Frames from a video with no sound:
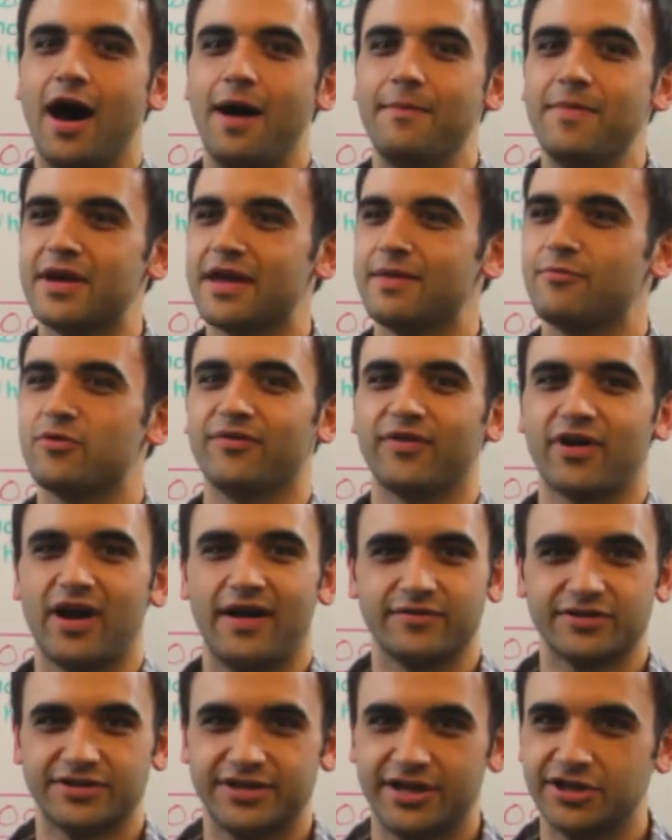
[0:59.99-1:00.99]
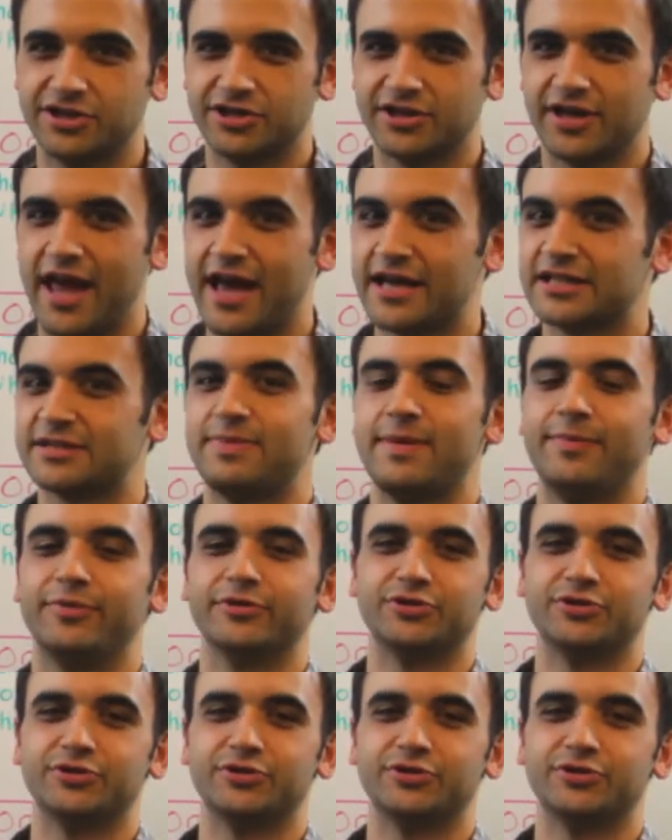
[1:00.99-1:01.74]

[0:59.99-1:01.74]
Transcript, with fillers: Make it more of a conversation, ask people